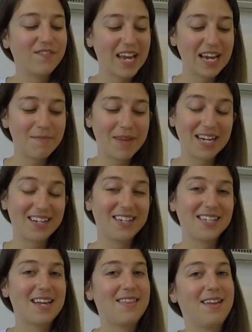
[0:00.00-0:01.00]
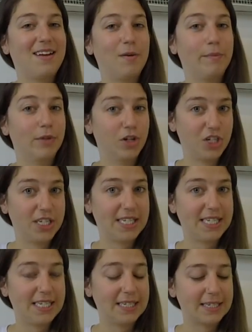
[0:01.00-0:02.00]
van maintenance, and then
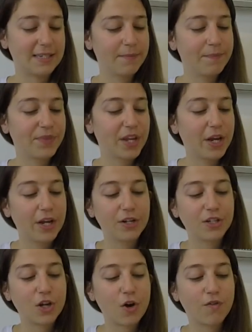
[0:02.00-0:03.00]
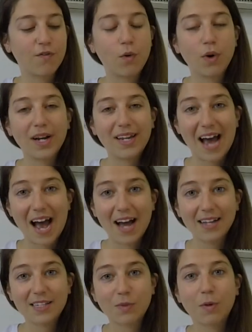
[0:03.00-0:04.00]
emergencies. So for
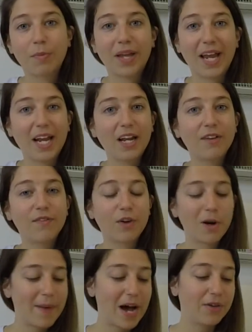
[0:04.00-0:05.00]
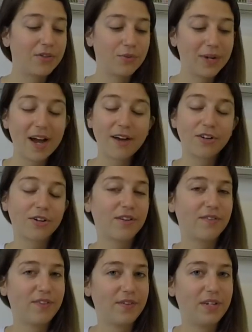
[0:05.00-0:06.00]
gas, we're planning for about
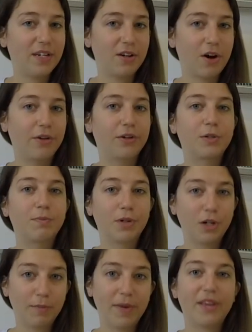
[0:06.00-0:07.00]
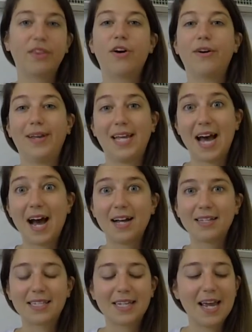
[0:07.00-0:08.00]
$350 per month on
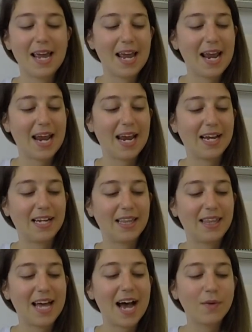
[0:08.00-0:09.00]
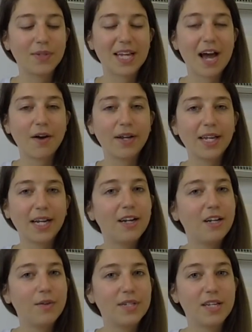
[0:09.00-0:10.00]
gas. And that was
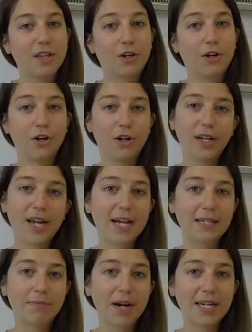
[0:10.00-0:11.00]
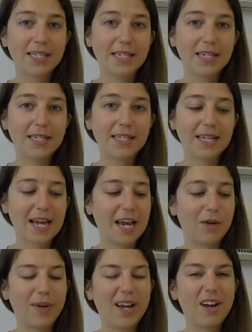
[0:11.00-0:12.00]
calculated using the current gas prices,
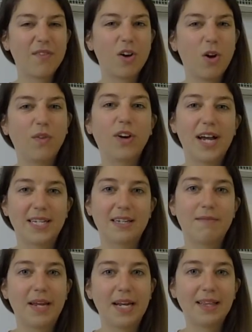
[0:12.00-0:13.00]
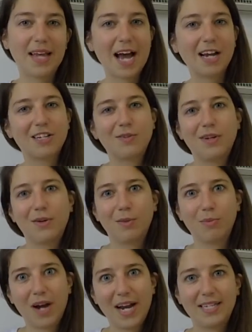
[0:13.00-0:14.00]
and we kind of overestimated that because we know
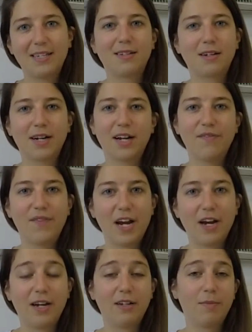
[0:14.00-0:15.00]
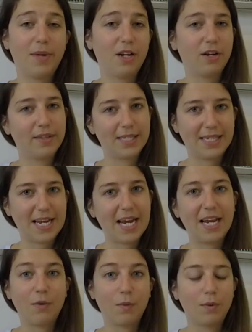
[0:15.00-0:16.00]
the prices are going to vary depending on the
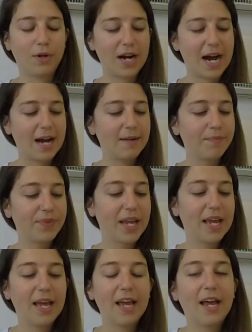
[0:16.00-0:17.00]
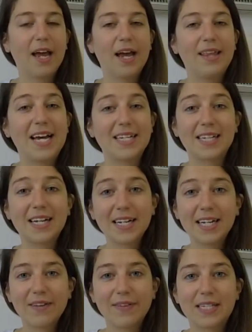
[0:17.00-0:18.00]
state and where we're at. That's
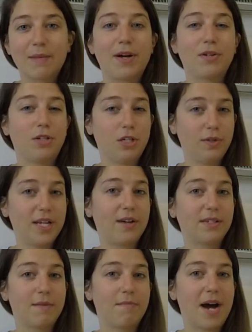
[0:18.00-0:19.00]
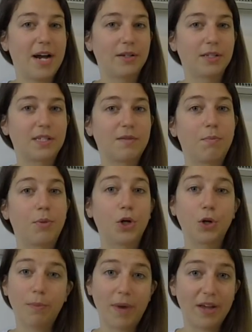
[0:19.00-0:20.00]
going to give us about 2,000 miles
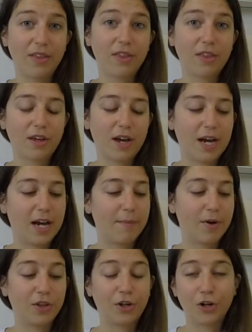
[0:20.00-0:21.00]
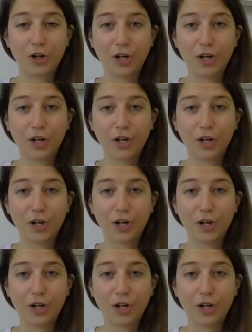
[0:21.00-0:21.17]
per month on the